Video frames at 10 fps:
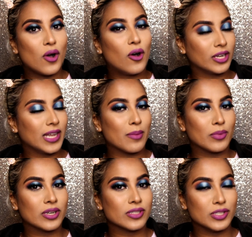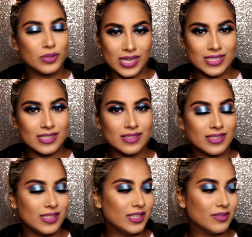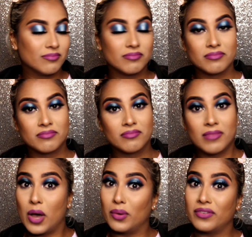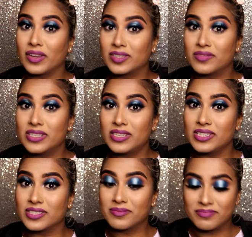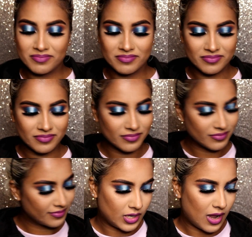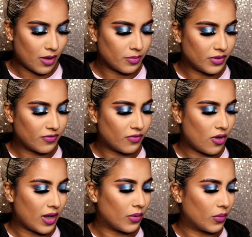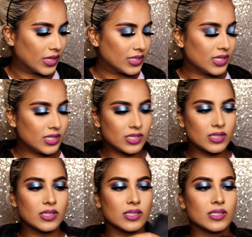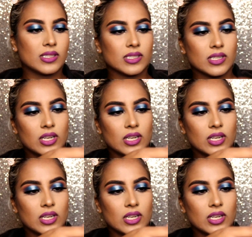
on camera so you guys can see how effective this is. Now before I wet it, this is